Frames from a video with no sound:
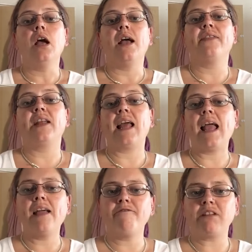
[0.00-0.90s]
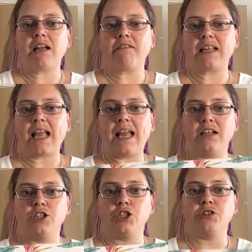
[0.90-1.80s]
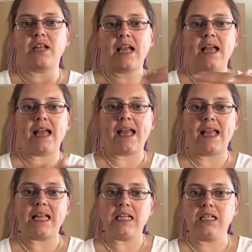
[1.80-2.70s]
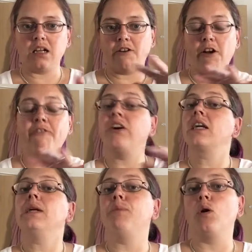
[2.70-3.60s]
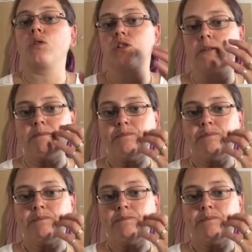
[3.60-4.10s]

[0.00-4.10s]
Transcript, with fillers: And then every now and again, you get a, a funky box.